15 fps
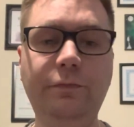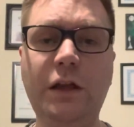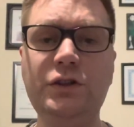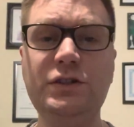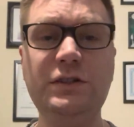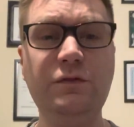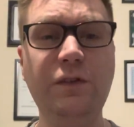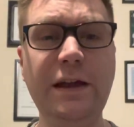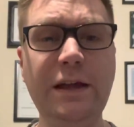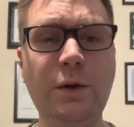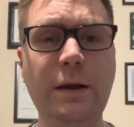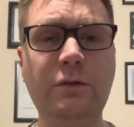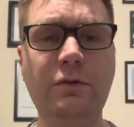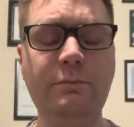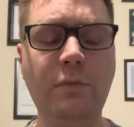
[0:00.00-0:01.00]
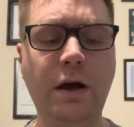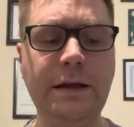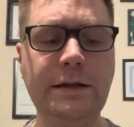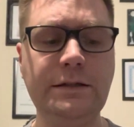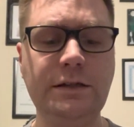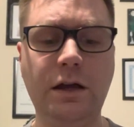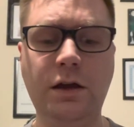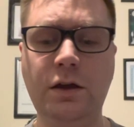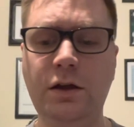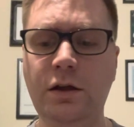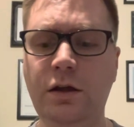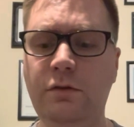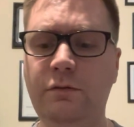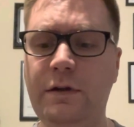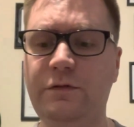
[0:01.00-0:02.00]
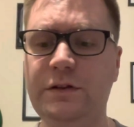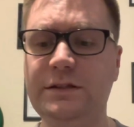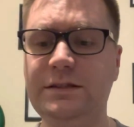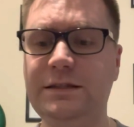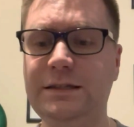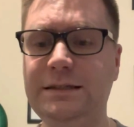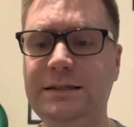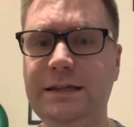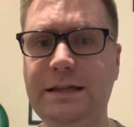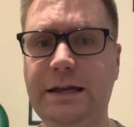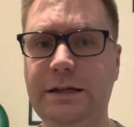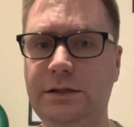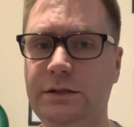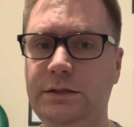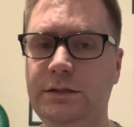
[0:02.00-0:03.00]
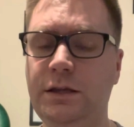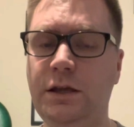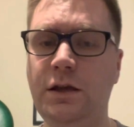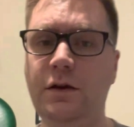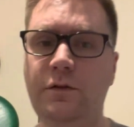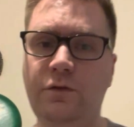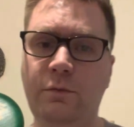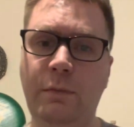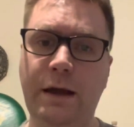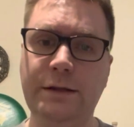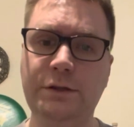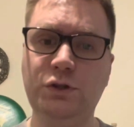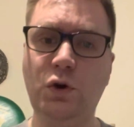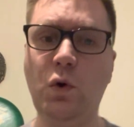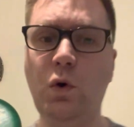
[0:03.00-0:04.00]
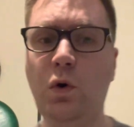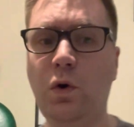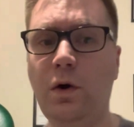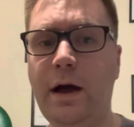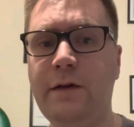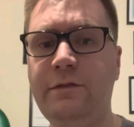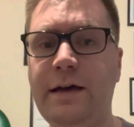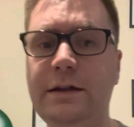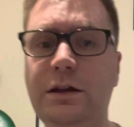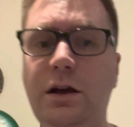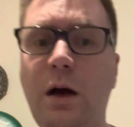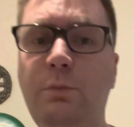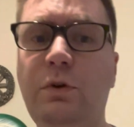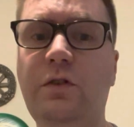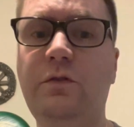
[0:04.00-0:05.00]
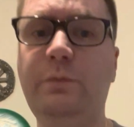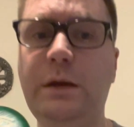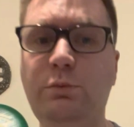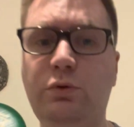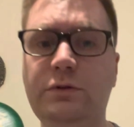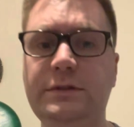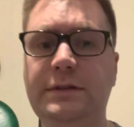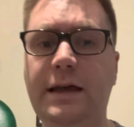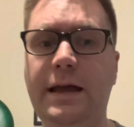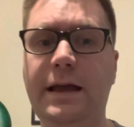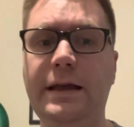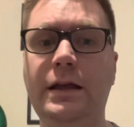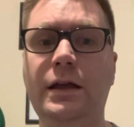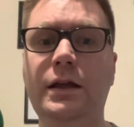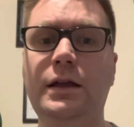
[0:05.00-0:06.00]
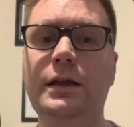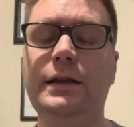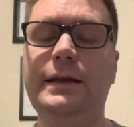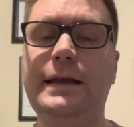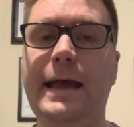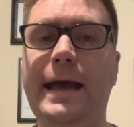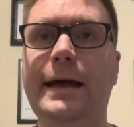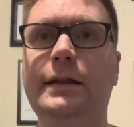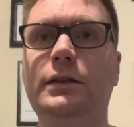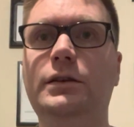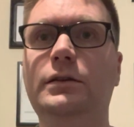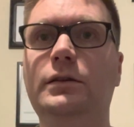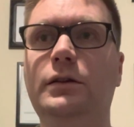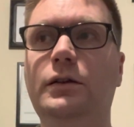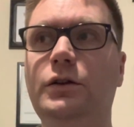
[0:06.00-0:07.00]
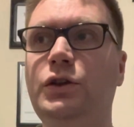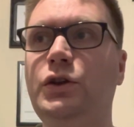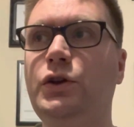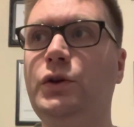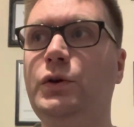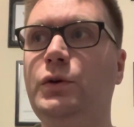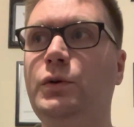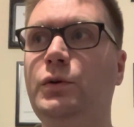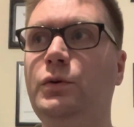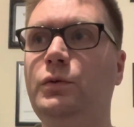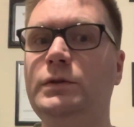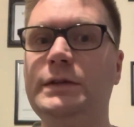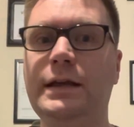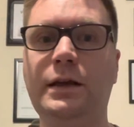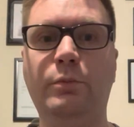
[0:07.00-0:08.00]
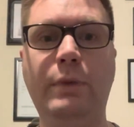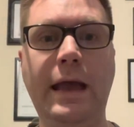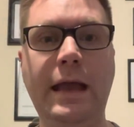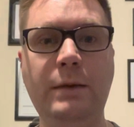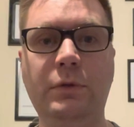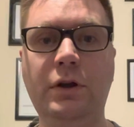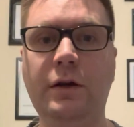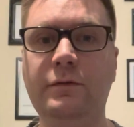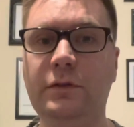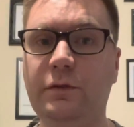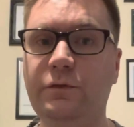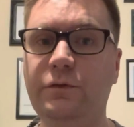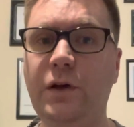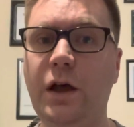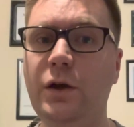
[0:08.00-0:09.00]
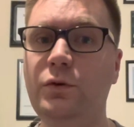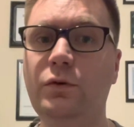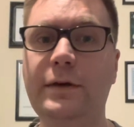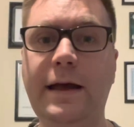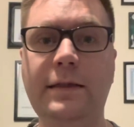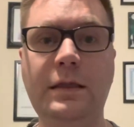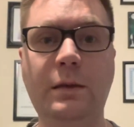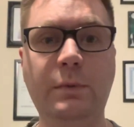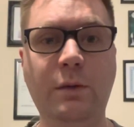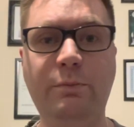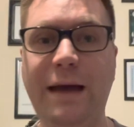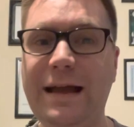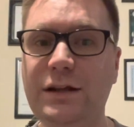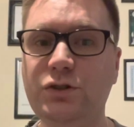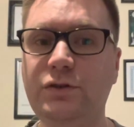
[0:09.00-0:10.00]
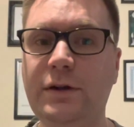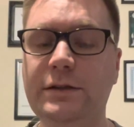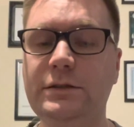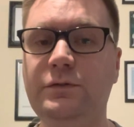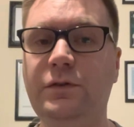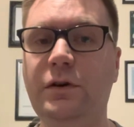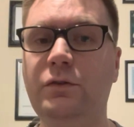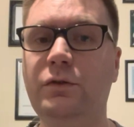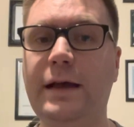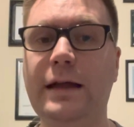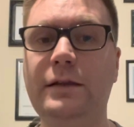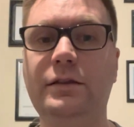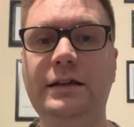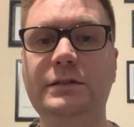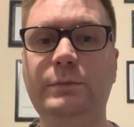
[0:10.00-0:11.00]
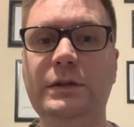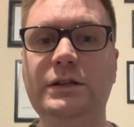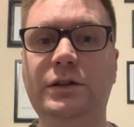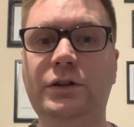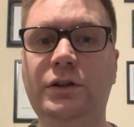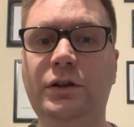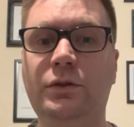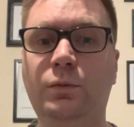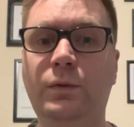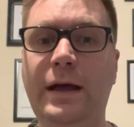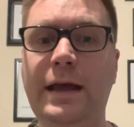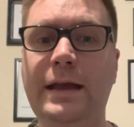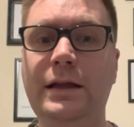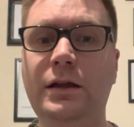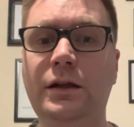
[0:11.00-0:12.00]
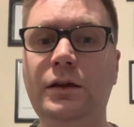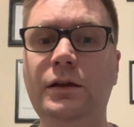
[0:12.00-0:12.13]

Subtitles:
Just a very quick reminder, reference the tickets for my tour. I've had a couple of people say, can you take a payment over the phone, or can there be a bank transfer, or can things be done another way?